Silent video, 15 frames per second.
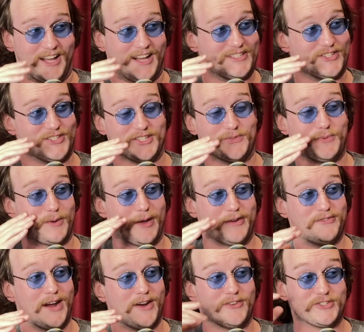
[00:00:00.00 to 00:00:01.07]
last because it's one of my
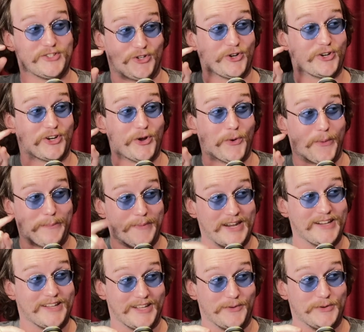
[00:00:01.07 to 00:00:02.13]
favorites, and you're going to know
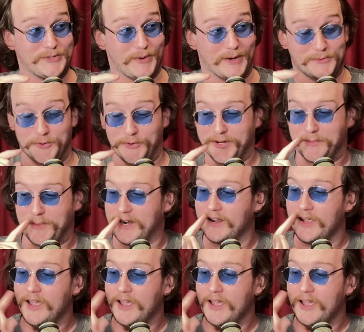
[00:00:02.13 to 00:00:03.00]
immediately which one I'm talking about.